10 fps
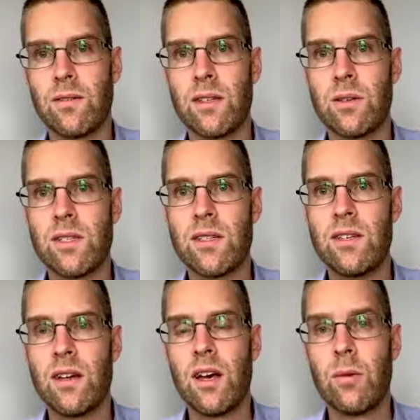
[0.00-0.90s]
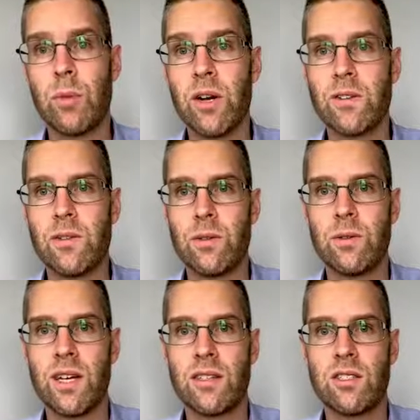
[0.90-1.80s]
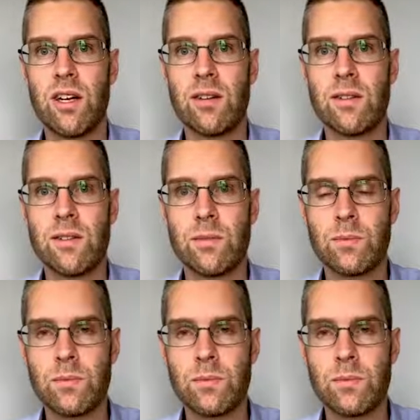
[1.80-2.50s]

of literacy, but also through text channels.